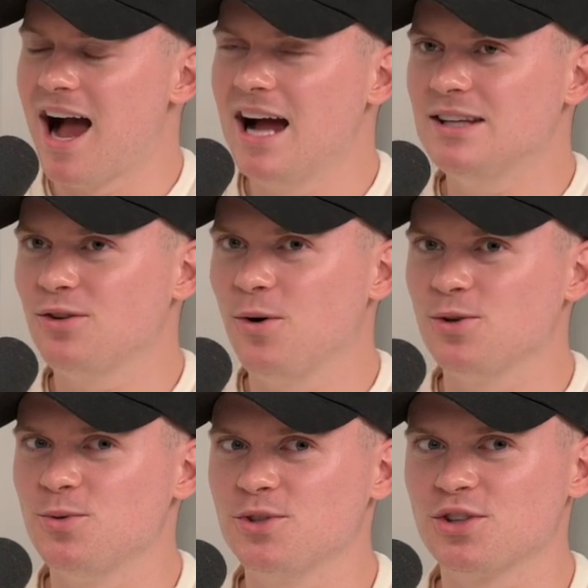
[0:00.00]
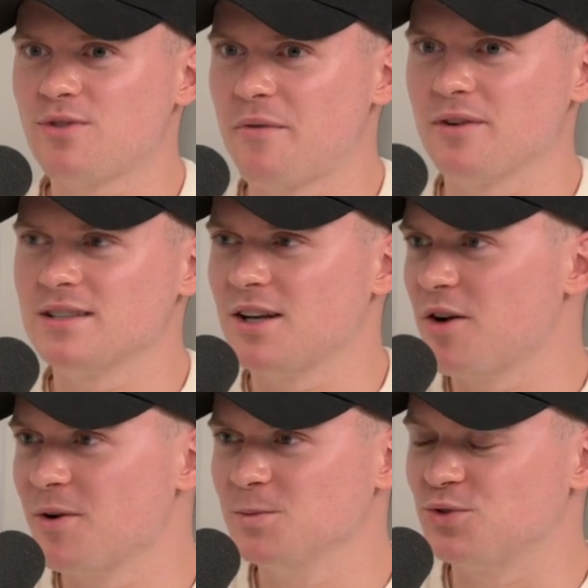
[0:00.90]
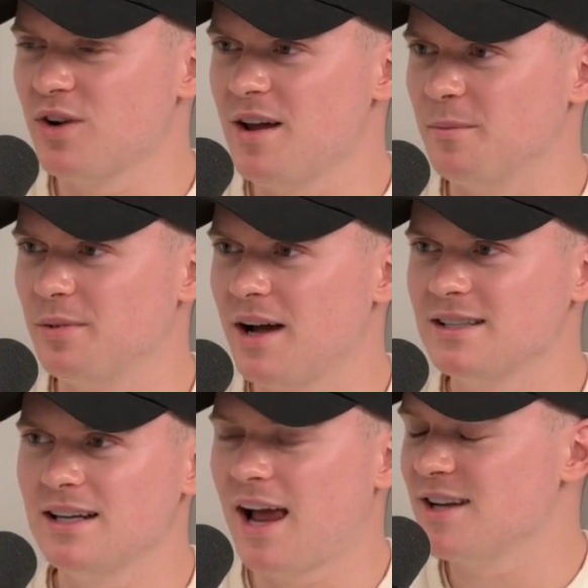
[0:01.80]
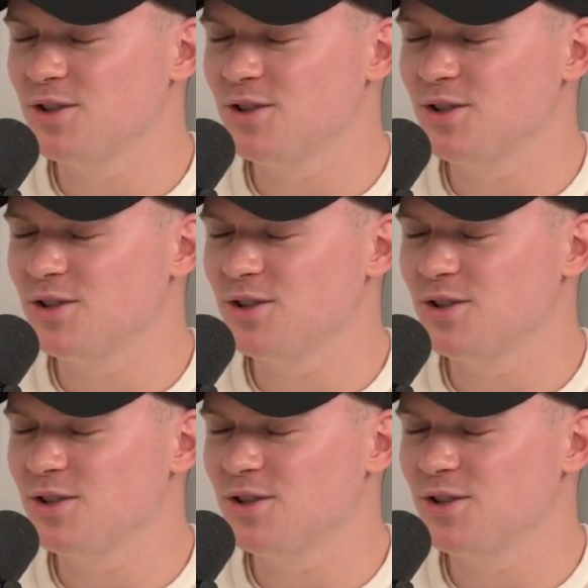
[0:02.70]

I thought you were just referencing our old trip. I didn't. I